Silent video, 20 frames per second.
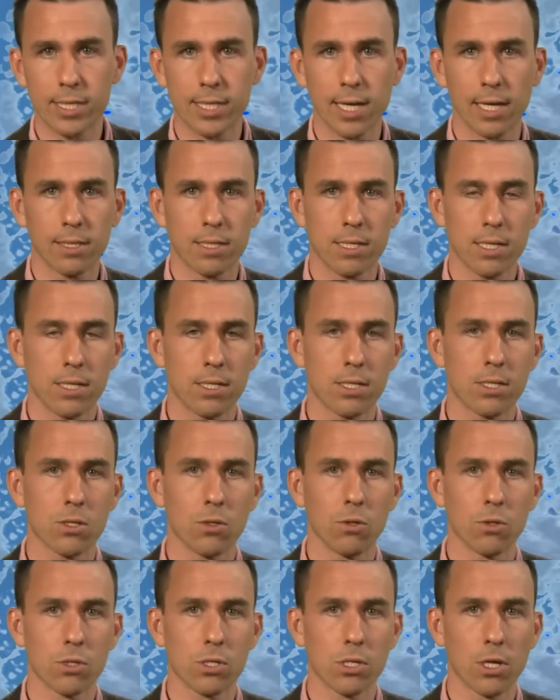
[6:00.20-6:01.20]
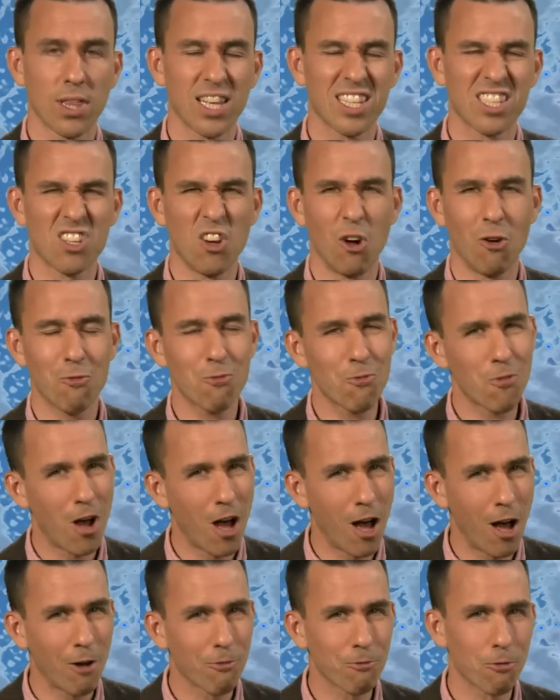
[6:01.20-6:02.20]
Celsius or so, that's not
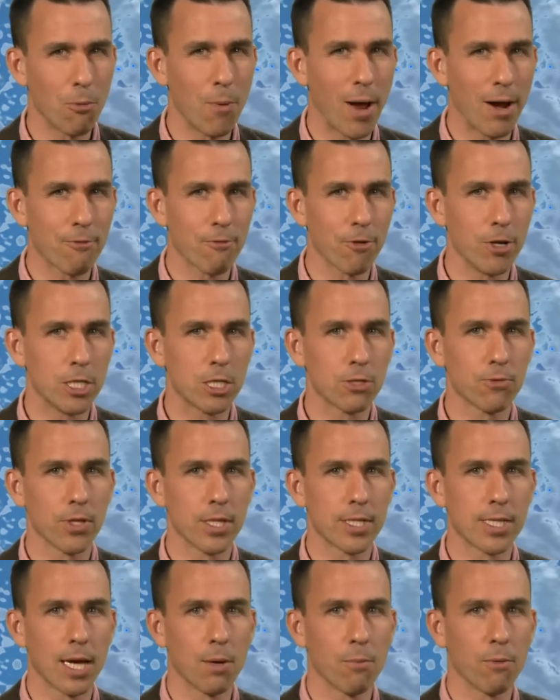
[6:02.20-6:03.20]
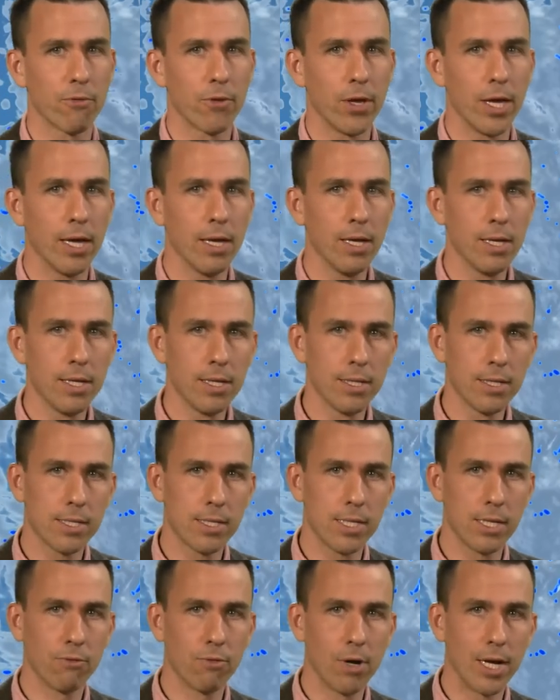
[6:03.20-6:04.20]
far from average for the time of year.
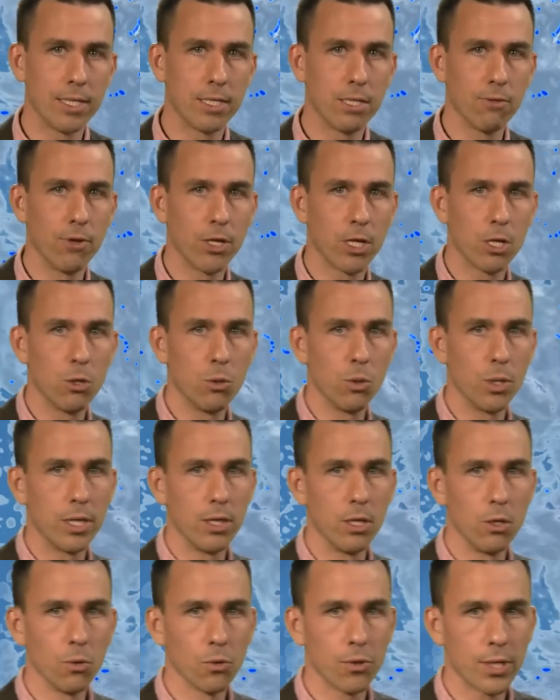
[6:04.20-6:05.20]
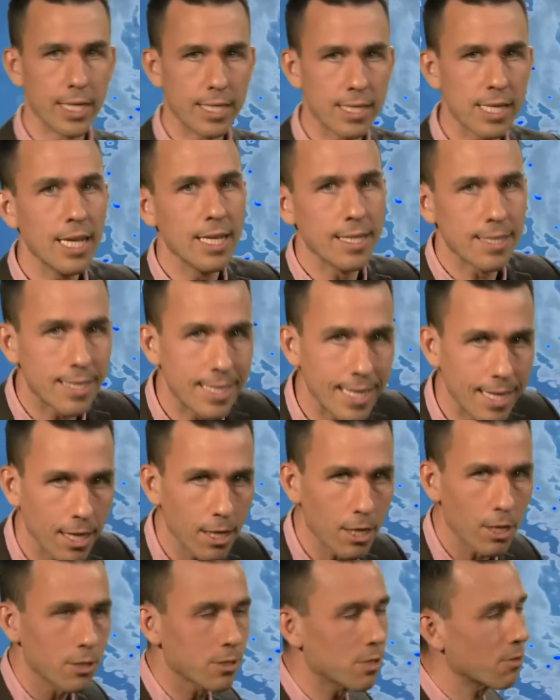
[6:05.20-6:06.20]
Still relatively cool in the northeast. Still a
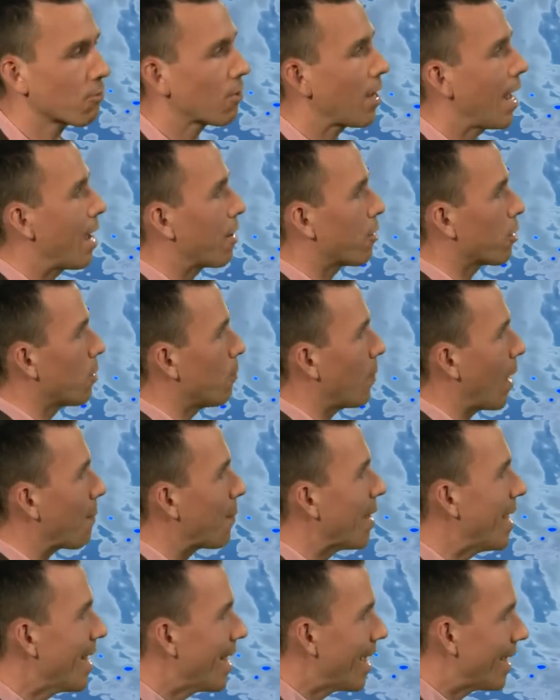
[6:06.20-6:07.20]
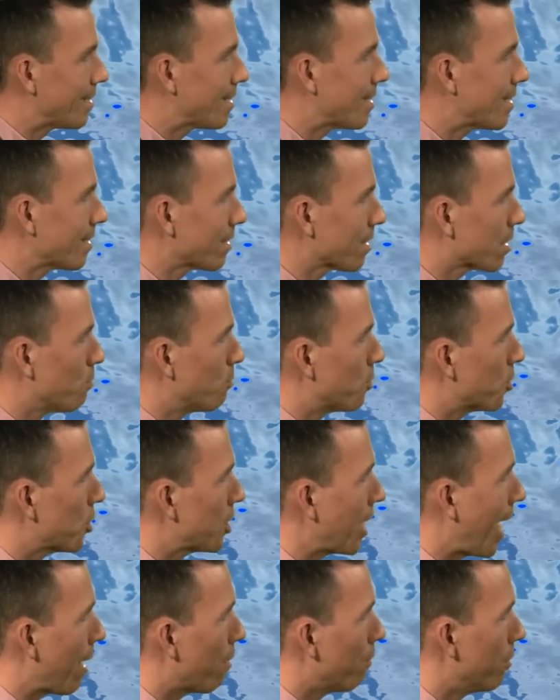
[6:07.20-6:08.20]
lot of cloud on the map and still some
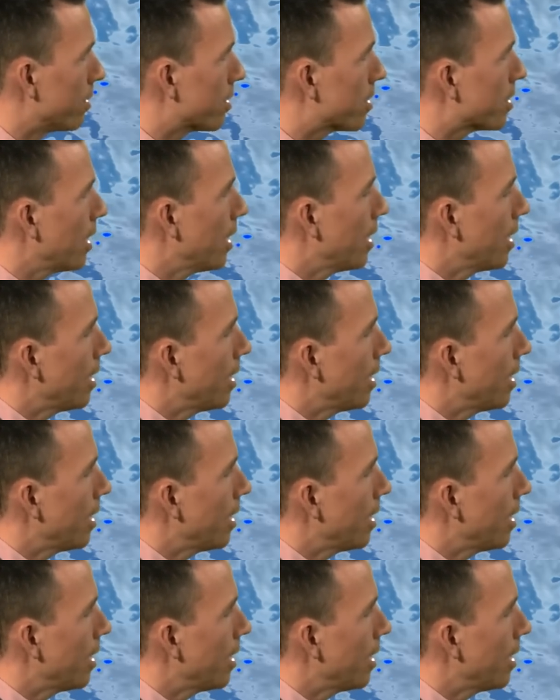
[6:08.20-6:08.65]
showers.